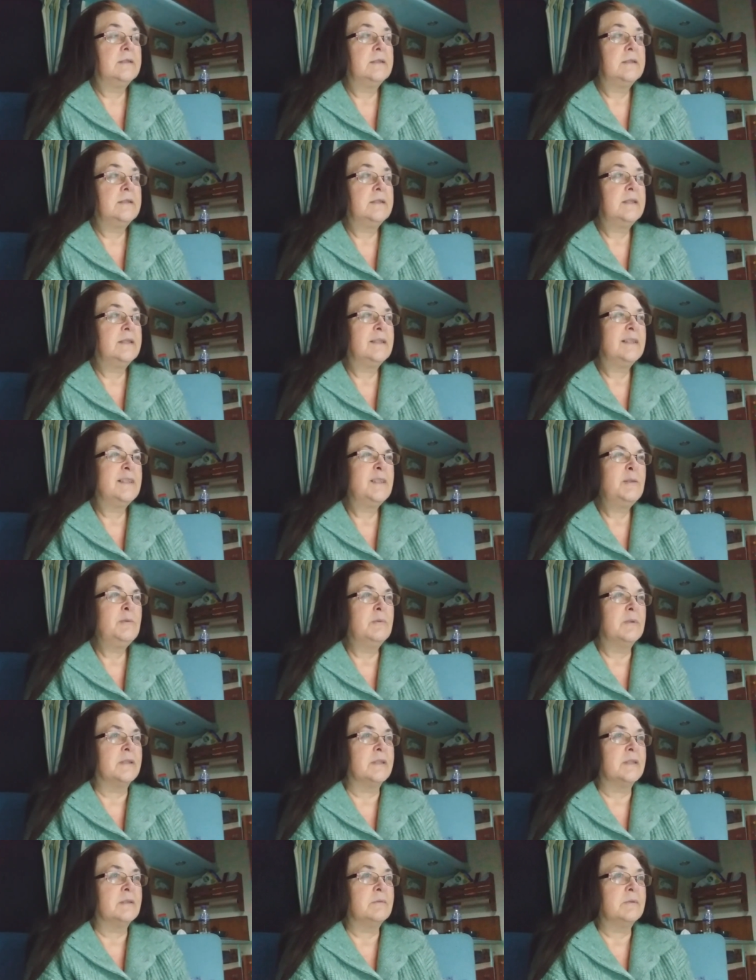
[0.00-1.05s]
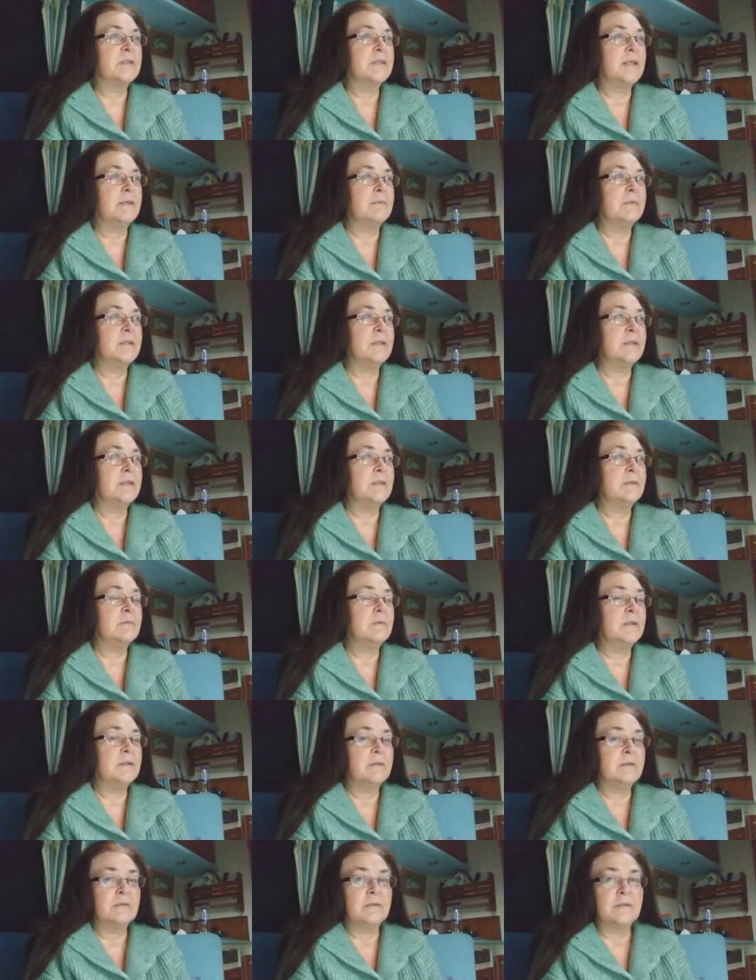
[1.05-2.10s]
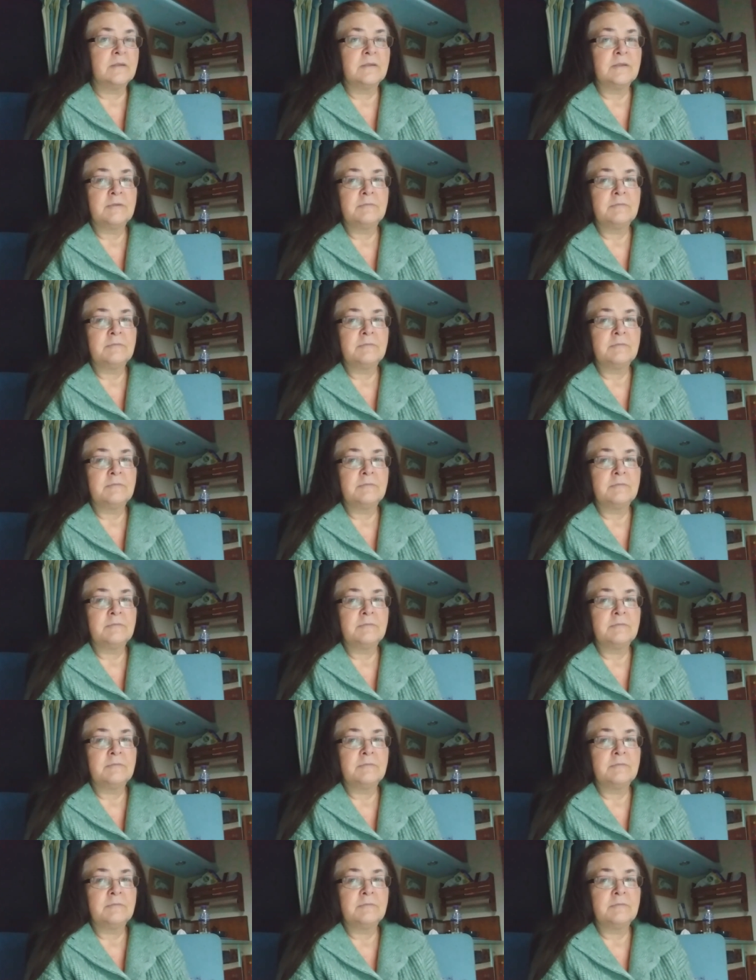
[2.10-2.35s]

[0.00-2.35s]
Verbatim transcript: Yeah, I do wonder what's happening in the world.